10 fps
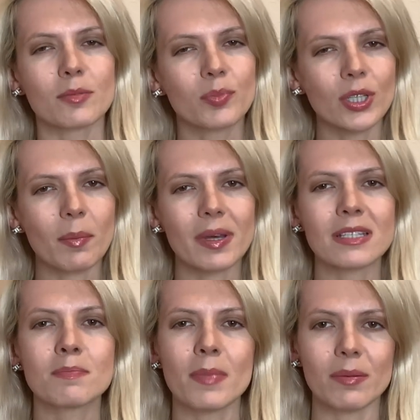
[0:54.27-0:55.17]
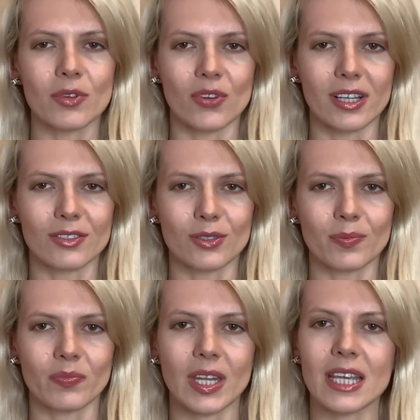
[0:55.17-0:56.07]
The Budapest
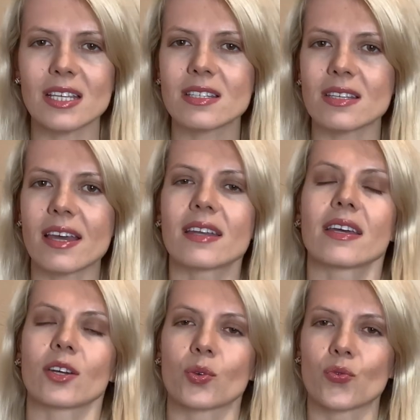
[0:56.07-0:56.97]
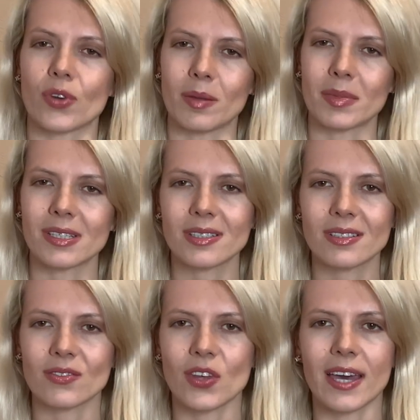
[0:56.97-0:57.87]
Memorandum is an
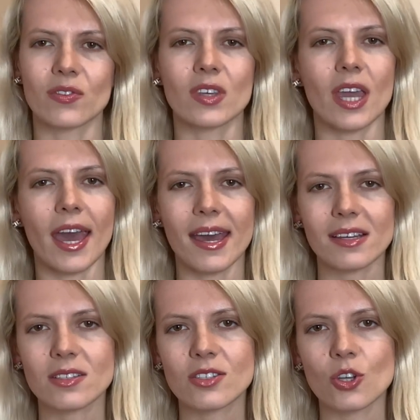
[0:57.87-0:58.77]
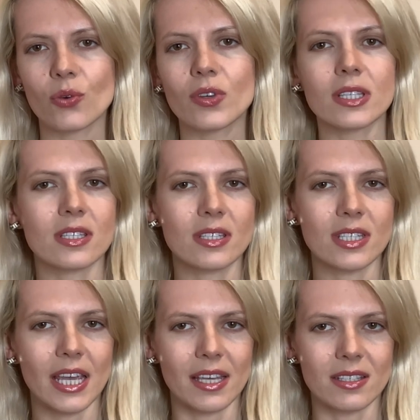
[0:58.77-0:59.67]
agreement that the ex-Soviet
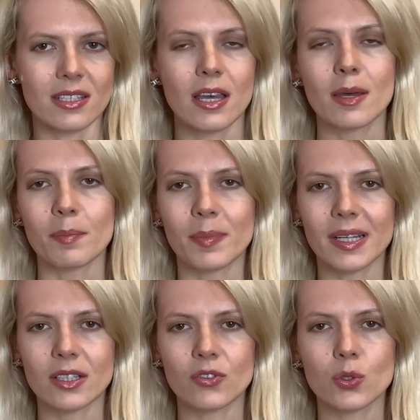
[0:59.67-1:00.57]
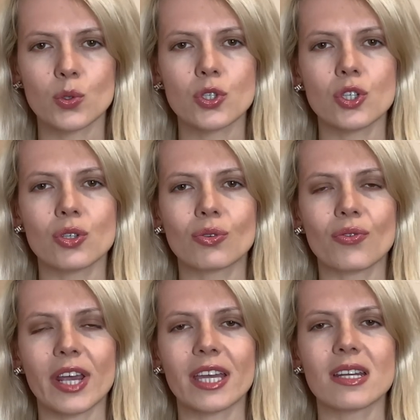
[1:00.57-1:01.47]
states, Belarus,
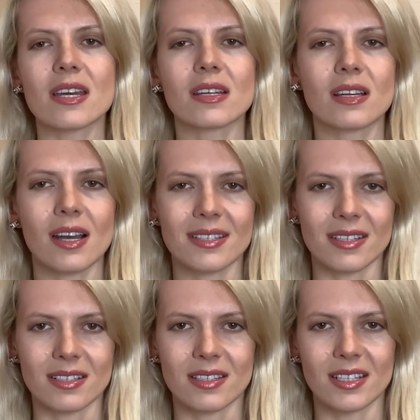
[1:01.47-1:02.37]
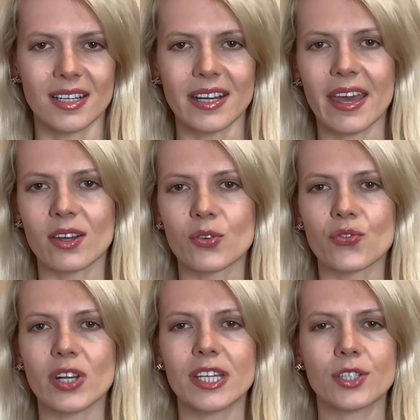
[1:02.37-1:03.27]
Ukraine and Kazakhstan,
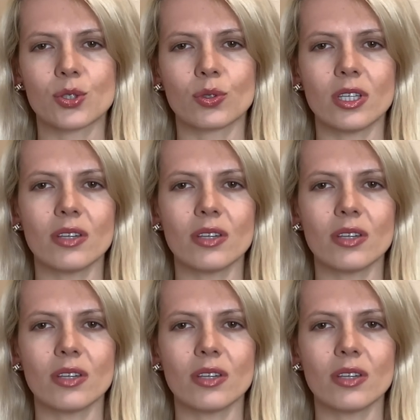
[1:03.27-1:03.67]
agreed to